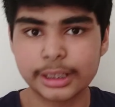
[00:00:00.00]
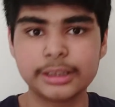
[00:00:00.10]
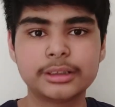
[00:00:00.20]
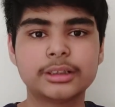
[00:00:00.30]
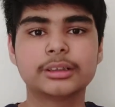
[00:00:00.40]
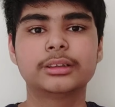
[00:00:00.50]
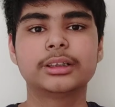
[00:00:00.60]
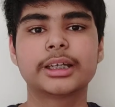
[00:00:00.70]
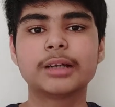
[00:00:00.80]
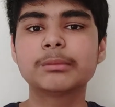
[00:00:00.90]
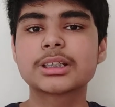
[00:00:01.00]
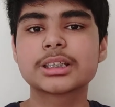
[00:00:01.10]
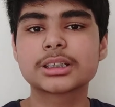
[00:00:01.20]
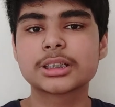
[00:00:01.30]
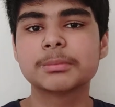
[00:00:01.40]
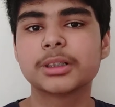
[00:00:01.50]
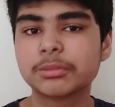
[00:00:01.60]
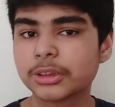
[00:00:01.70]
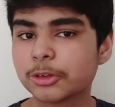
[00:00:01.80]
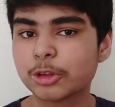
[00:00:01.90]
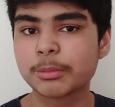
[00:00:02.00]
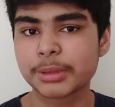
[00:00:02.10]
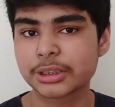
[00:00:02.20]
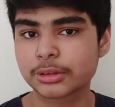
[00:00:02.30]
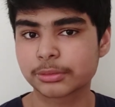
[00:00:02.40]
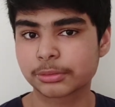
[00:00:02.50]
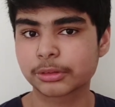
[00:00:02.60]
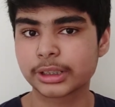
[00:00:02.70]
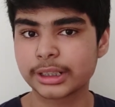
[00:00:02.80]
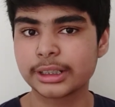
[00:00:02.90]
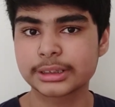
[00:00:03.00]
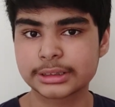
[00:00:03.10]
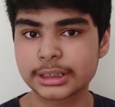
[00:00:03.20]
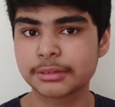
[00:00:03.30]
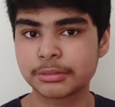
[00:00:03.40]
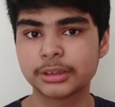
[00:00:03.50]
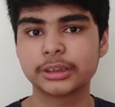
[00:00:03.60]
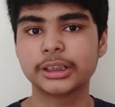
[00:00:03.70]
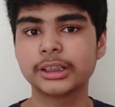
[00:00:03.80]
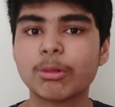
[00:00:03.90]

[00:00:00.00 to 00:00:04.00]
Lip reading: And the camera system of the Google Pixel 4a is definitely